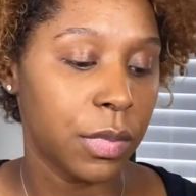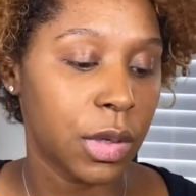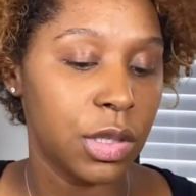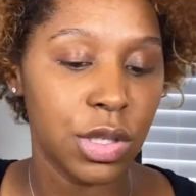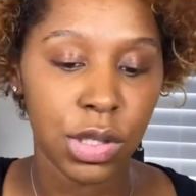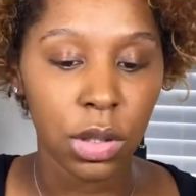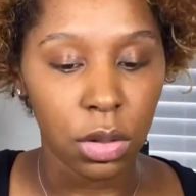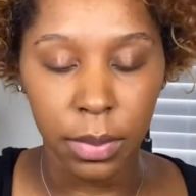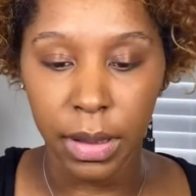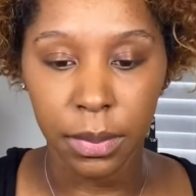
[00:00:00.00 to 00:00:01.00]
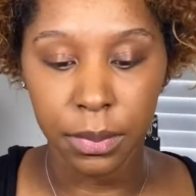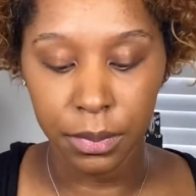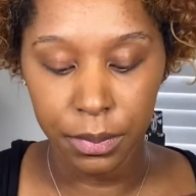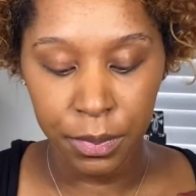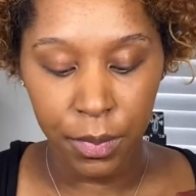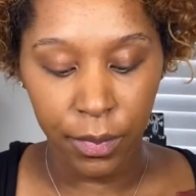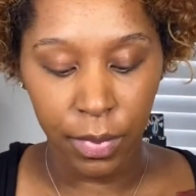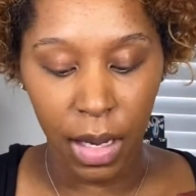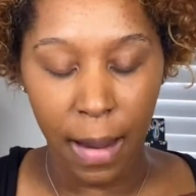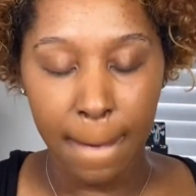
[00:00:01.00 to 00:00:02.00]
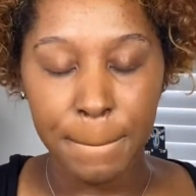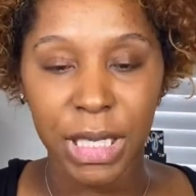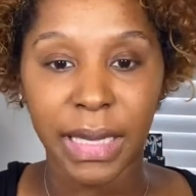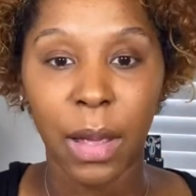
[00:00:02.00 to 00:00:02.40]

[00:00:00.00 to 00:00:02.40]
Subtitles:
just a little bit. But they